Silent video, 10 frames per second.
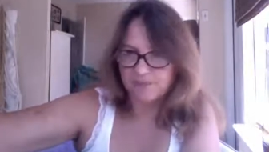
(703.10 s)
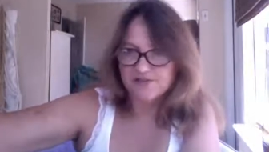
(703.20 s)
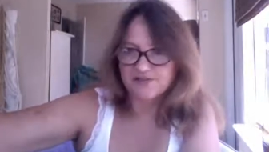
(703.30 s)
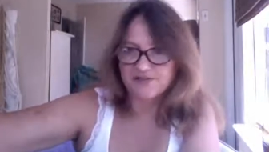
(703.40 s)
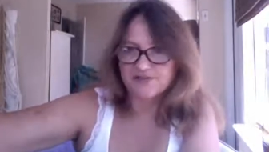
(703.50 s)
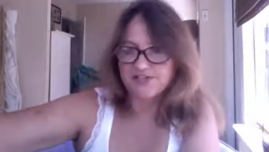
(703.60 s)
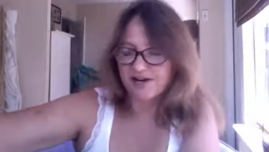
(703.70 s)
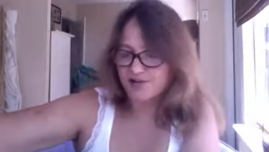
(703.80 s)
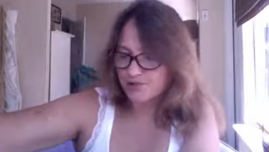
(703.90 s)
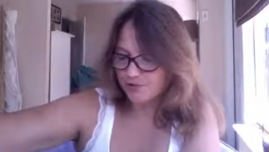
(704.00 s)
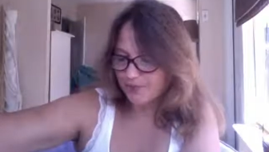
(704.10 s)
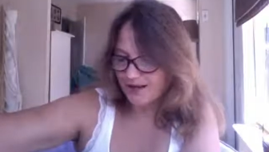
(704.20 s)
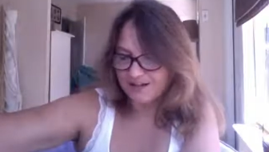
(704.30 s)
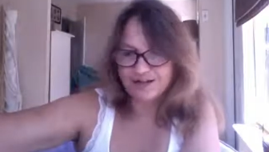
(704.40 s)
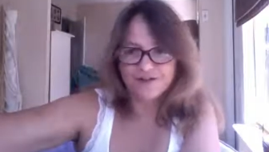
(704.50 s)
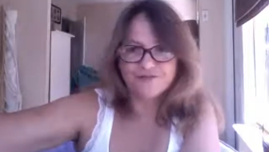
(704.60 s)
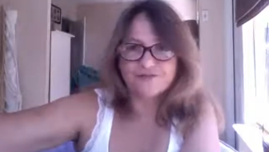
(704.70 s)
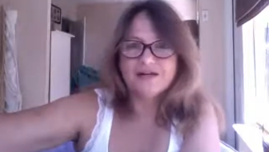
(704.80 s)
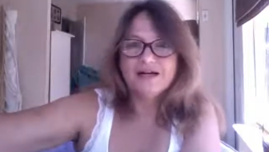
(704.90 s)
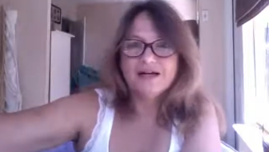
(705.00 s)
synthesizer in the back.
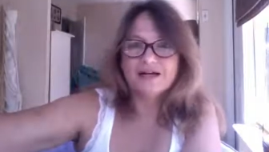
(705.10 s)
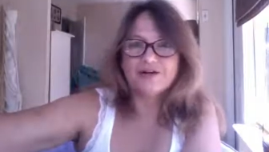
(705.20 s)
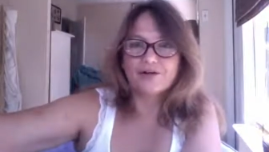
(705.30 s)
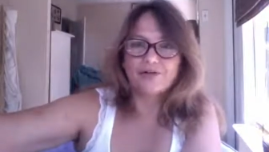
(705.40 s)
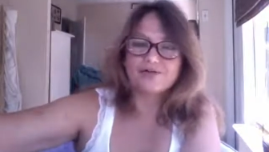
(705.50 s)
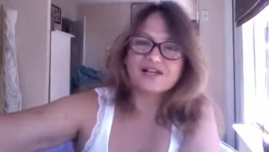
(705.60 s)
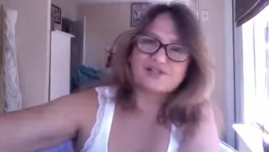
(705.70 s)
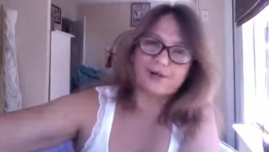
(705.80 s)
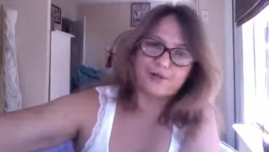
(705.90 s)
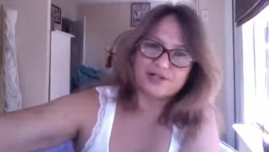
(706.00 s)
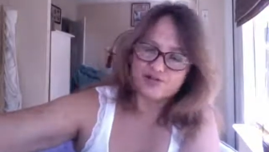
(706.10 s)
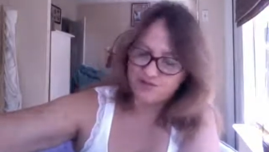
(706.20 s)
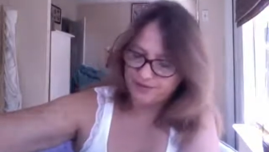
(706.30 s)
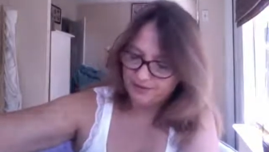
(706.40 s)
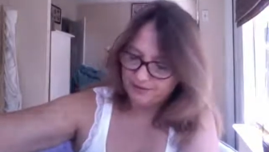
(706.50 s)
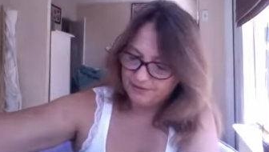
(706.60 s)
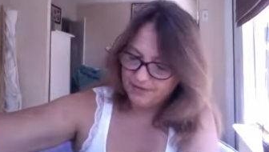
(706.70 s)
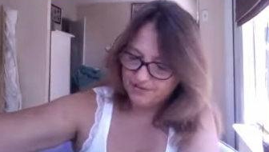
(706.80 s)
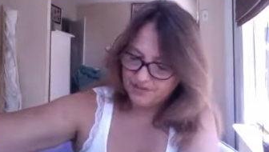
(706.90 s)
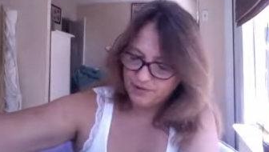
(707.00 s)
That's another instrument
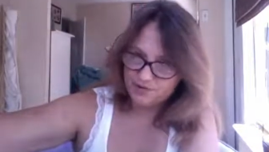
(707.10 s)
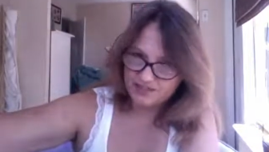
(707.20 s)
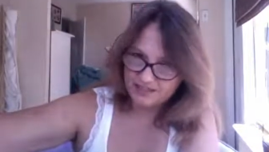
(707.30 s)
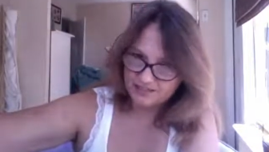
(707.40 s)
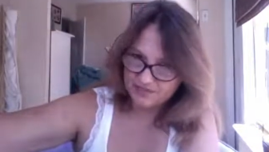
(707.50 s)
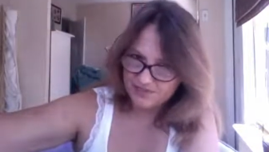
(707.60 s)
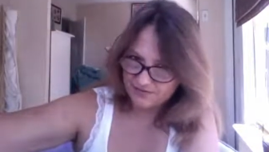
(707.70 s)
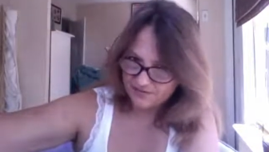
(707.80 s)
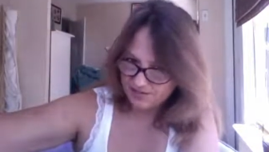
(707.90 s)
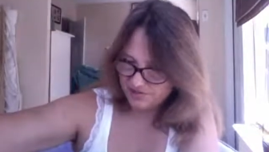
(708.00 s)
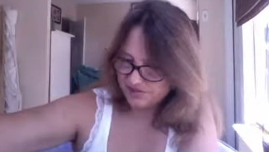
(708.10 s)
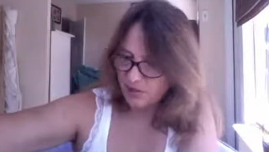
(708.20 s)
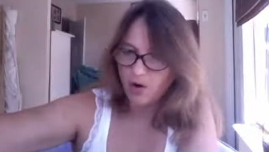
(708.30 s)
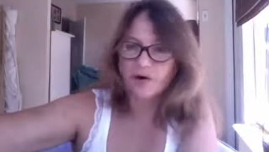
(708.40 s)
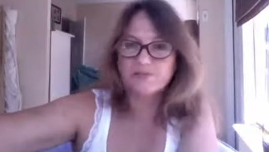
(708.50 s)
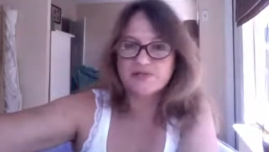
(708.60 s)
that they used a lot in the 70s is the ARP